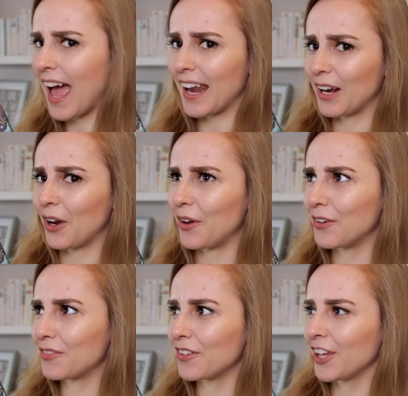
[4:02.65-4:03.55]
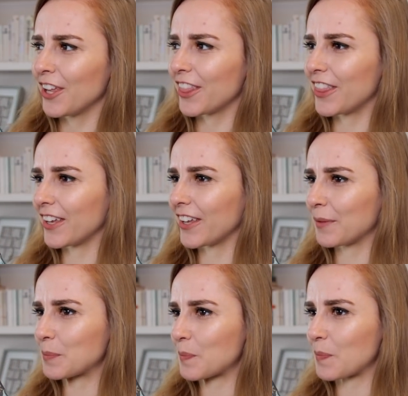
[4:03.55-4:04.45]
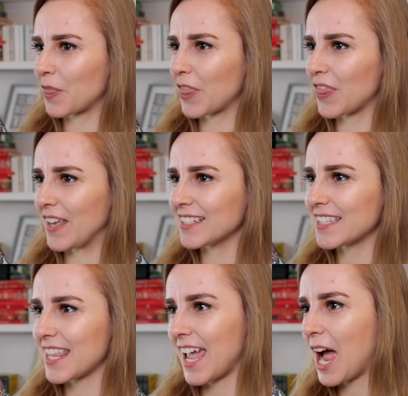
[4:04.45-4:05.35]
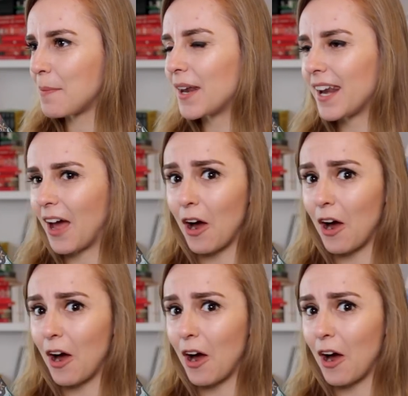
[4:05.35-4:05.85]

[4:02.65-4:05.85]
And a lot of the things that happen in it